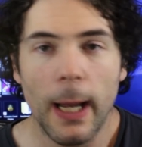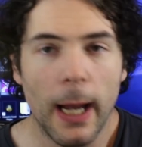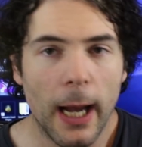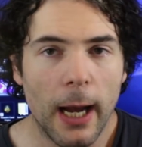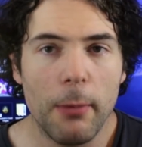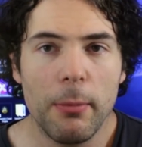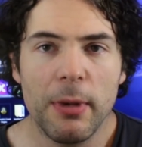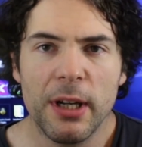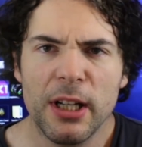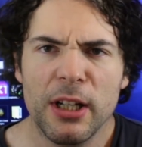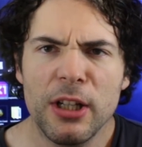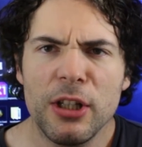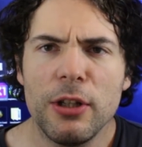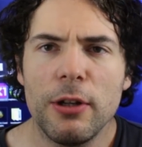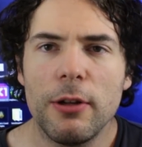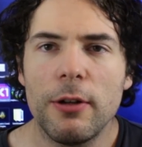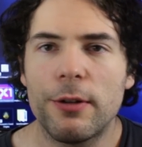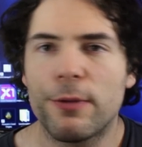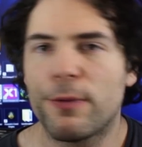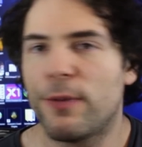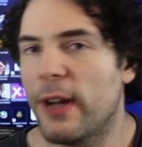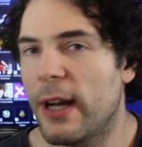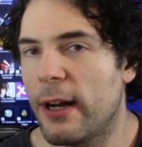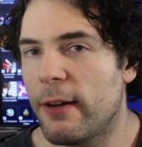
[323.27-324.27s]
And we're going to
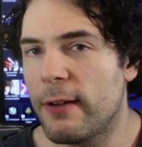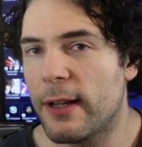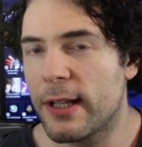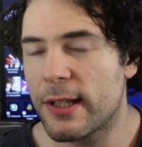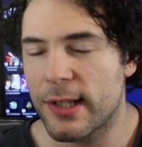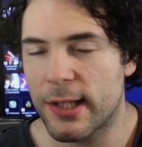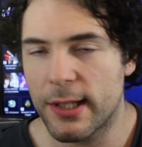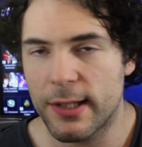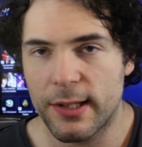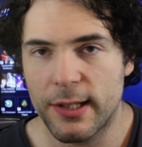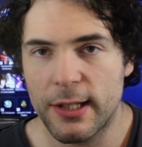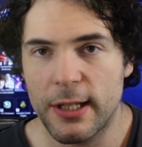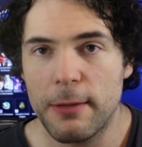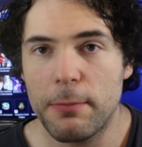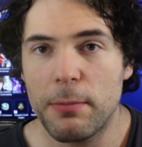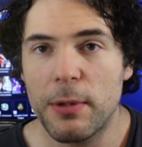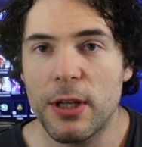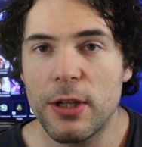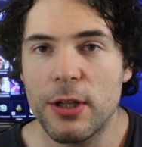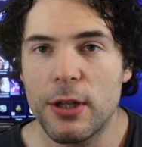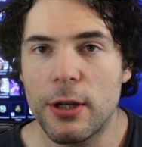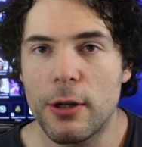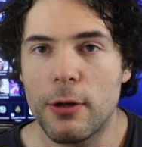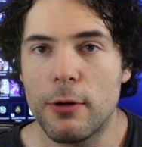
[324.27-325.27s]
use various C P
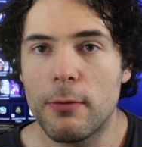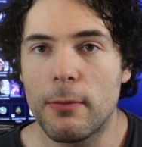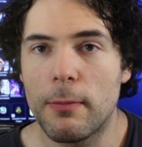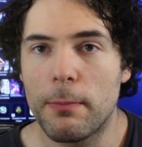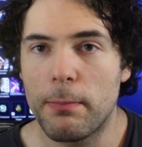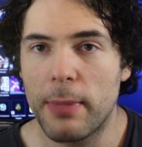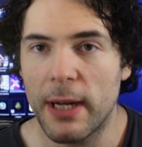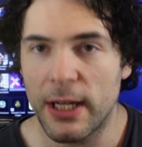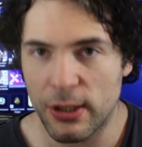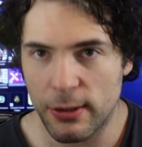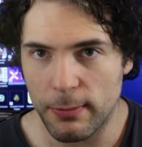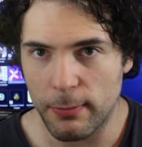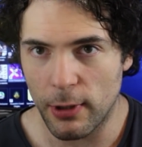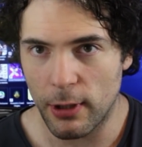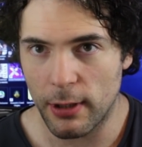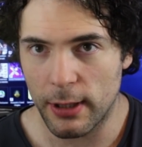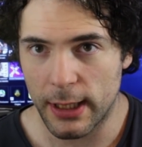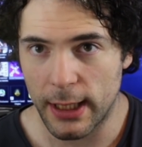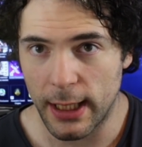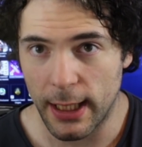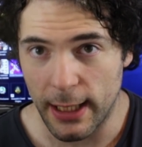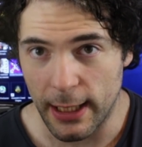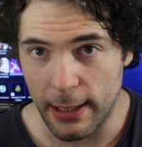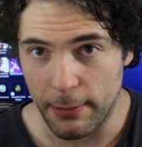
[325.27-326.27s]
U
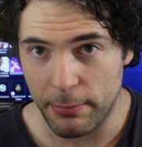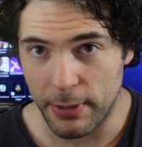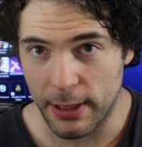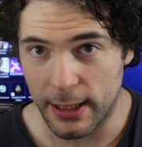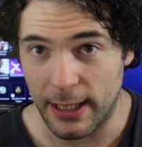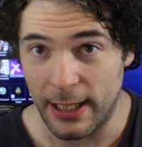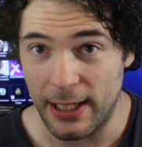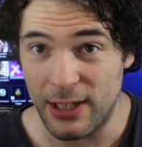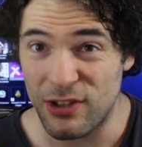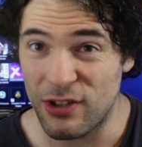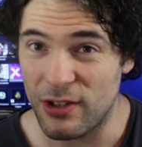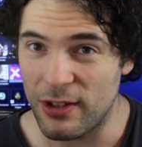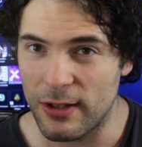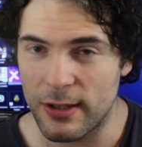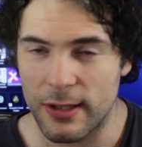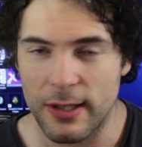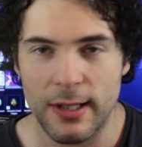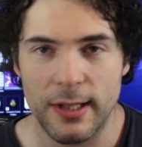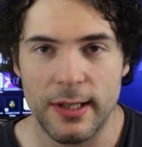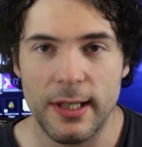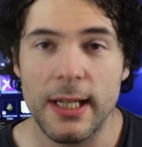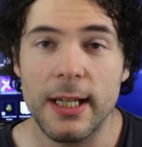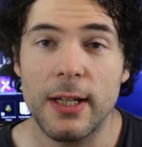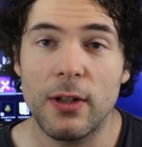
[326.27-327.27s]
benchmarking applications
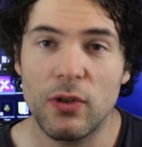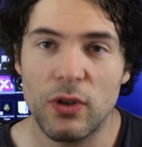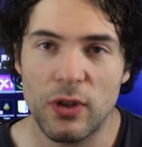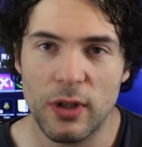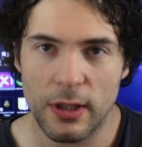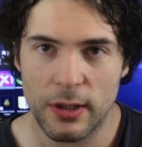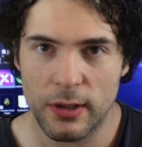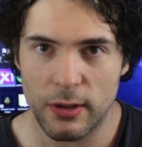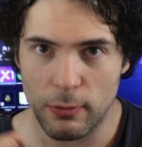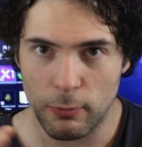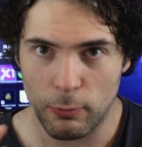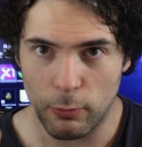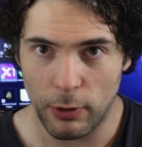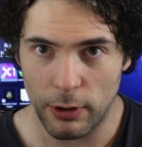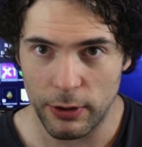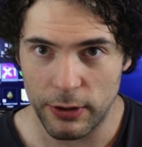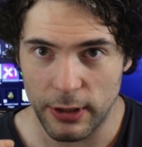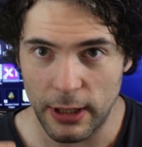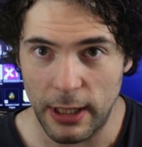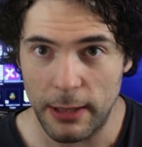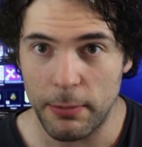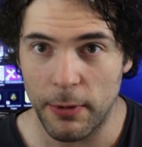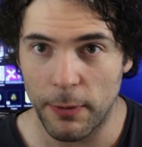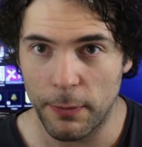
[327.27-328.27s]
to see just what
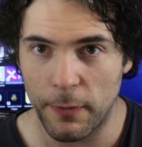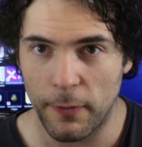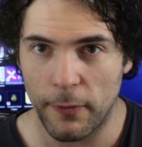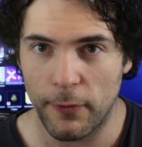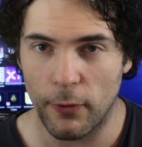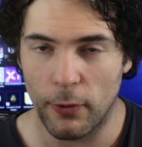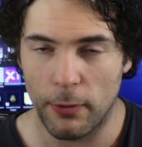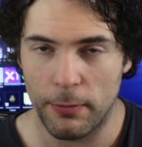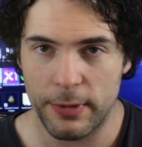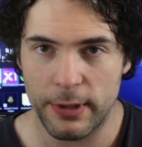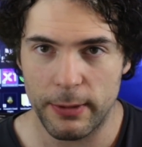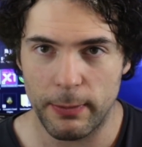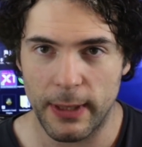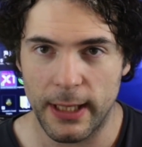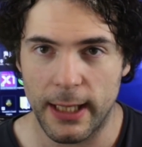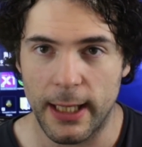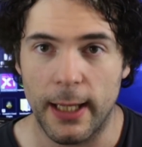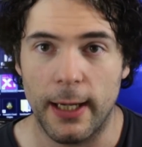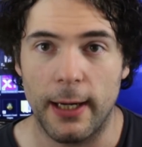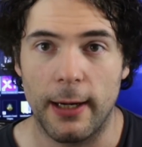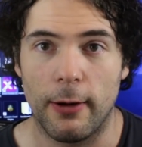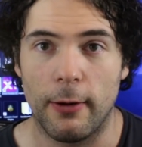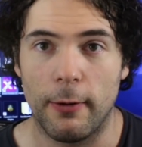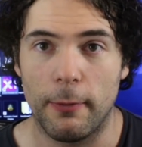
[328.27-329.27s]
type of performance we
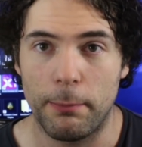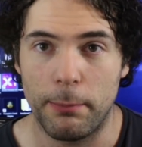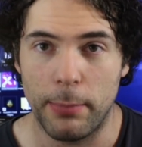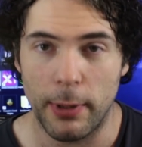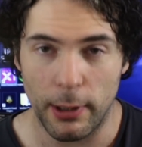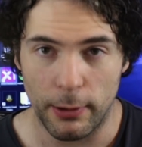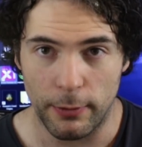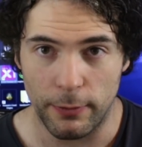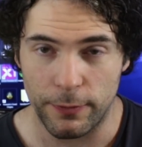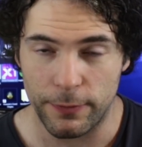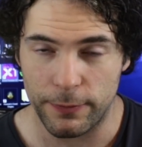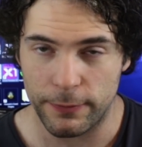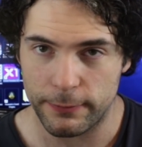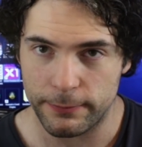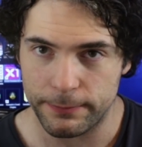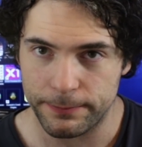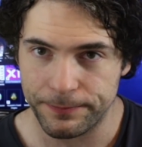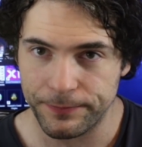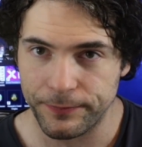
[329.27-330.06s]
get out of both.